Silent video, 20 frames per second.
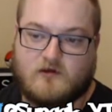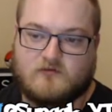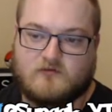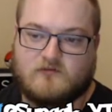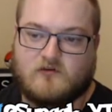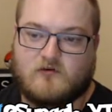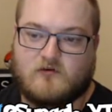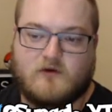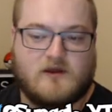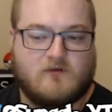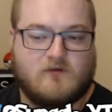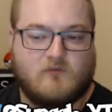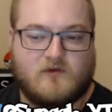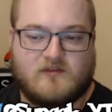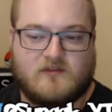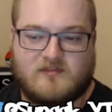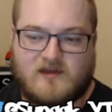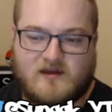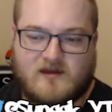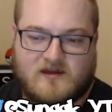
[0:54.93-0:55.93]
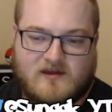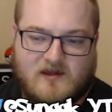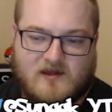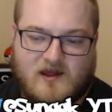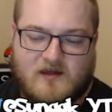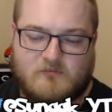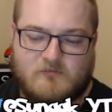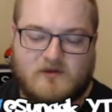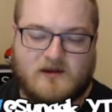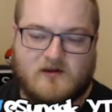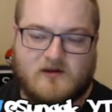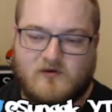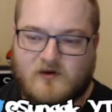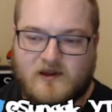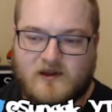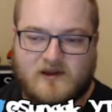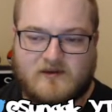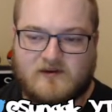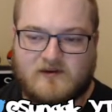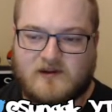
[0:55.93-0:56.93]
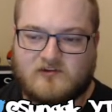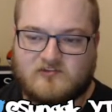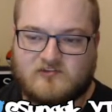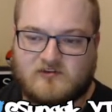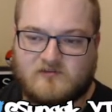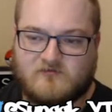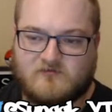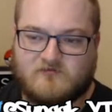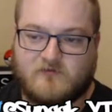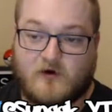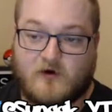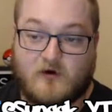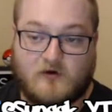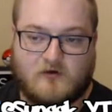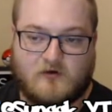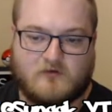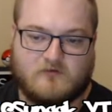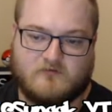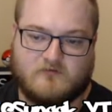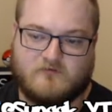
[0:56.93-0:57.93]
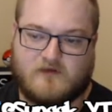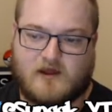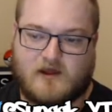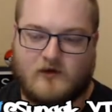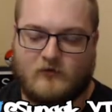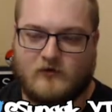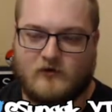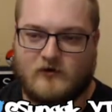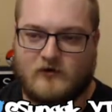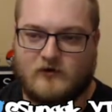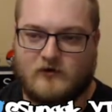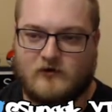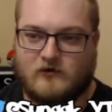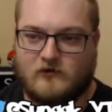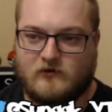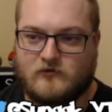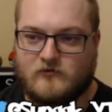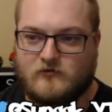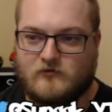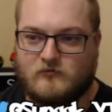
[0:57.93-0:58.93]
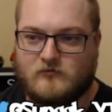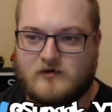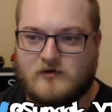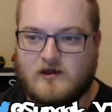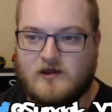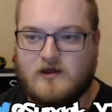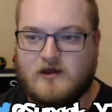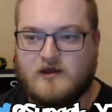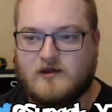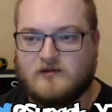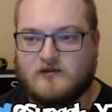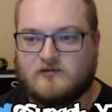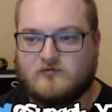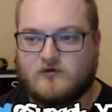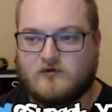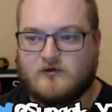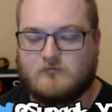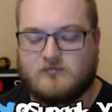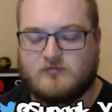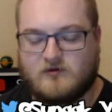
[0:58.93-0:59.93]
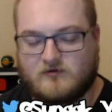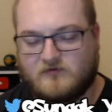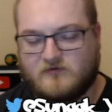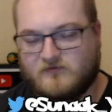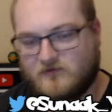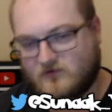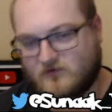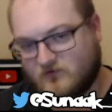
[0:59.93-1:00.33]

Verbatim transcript: So with that, I'm gonna go ahead and actually evolve our Gloom to a beautiful